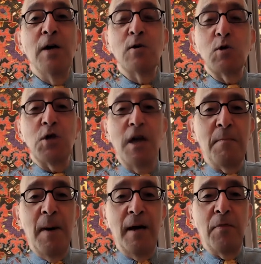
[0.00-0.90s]
to share
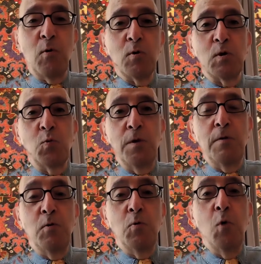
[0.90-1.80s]
my thoughts with
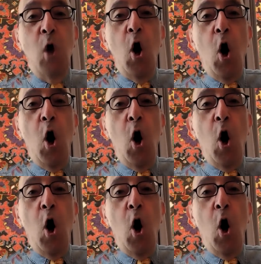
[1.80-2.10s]
you